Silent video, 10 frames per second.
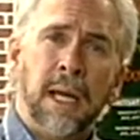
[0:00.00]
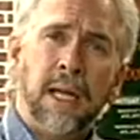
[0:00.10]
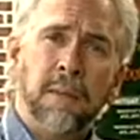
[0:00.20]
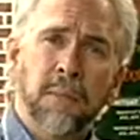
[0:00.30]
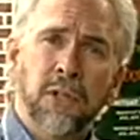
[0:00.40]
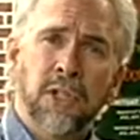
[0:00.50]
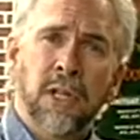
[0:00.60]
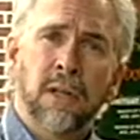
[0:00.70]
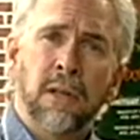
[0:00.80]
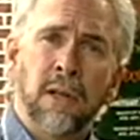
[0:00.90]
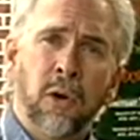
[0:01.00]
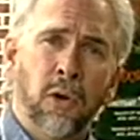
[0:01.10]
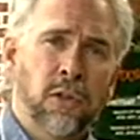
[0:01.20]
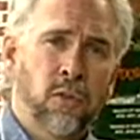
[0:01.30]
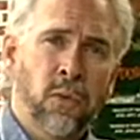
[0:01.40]
80% of the
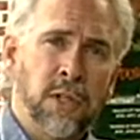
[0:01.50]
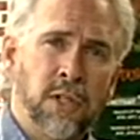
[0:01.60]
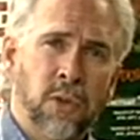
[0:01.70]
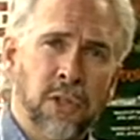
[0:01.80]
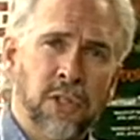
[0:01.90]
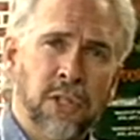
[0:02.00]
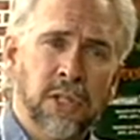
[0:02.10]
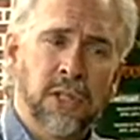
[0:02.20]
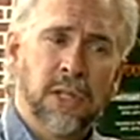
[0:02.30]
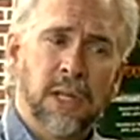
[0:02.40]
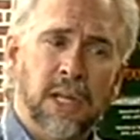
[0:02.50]
Earth's resources,